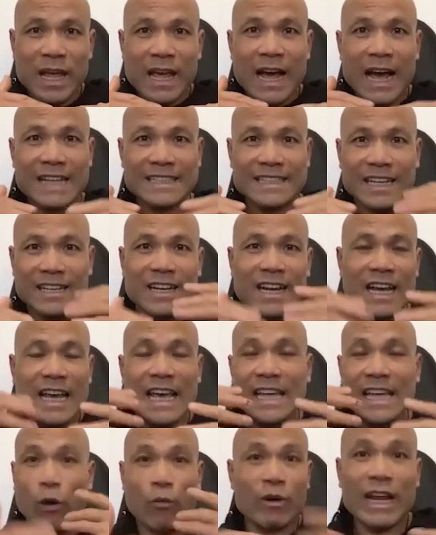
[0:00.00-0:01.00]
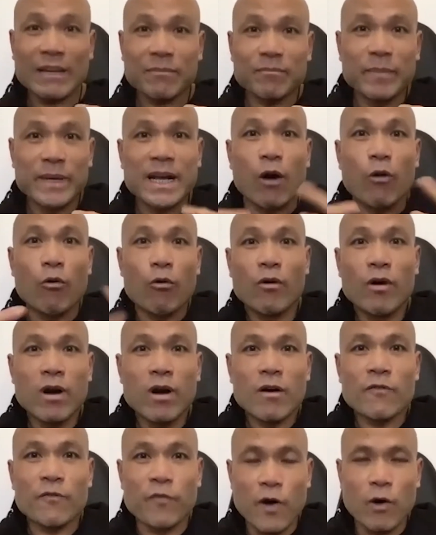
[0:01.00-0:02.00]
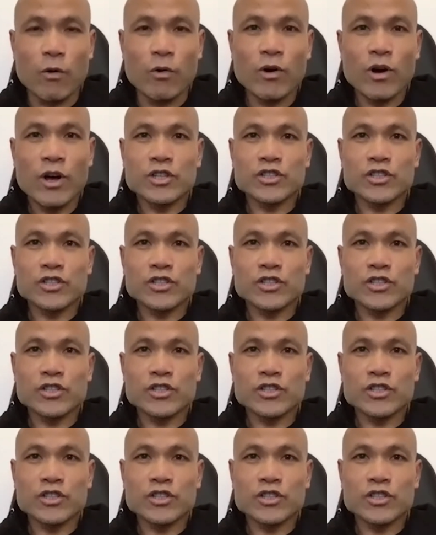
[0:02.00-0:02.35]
and then he don't let me go through,